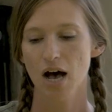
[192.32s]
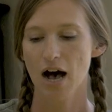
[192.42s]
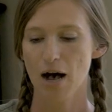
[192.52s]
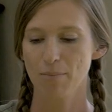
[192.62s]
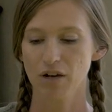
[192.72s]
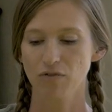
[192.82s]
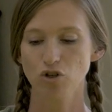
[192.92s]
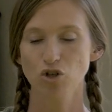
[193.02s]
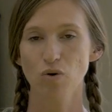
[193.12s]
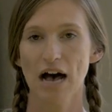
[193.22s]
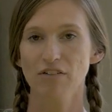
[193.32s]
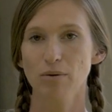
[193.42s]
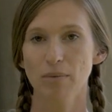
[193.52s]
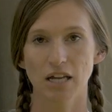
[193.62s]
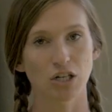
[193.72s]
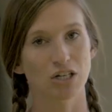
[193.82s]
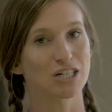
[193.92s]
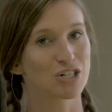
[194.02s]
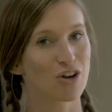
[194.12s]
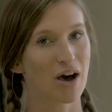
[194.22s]
But if you do have them and you
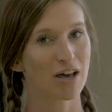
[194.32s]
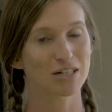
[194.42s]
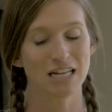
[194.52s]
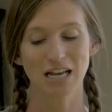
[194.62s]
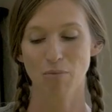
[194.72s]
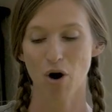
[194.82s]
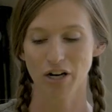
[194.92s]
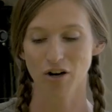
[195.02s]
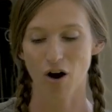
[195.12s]
need to know how to take them on and